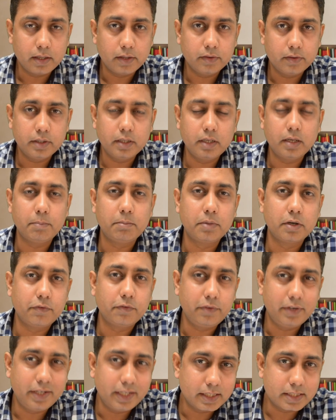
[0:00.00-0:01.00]
the number
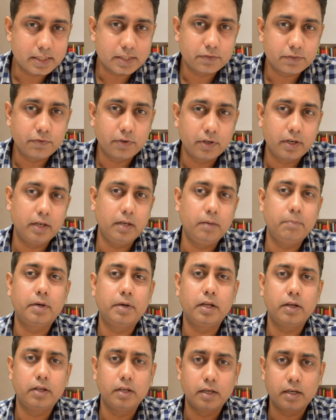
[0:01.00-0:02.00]
of deaths for any
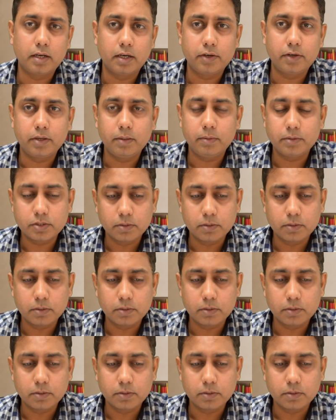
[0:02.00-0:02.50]
particular country.